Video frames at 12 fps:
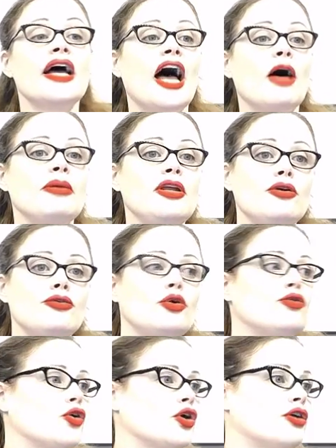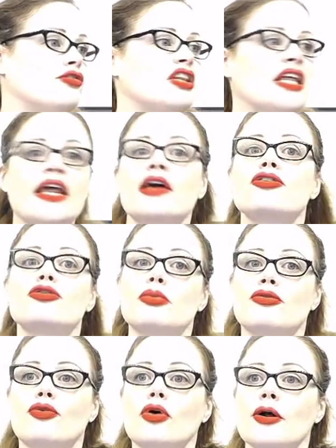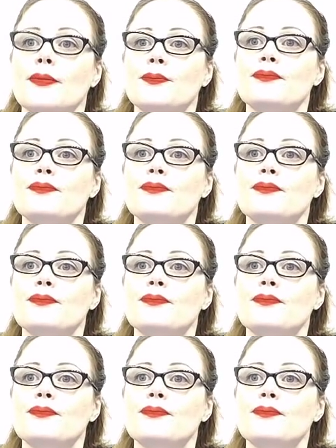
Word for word: How many of you have heard of Linux before?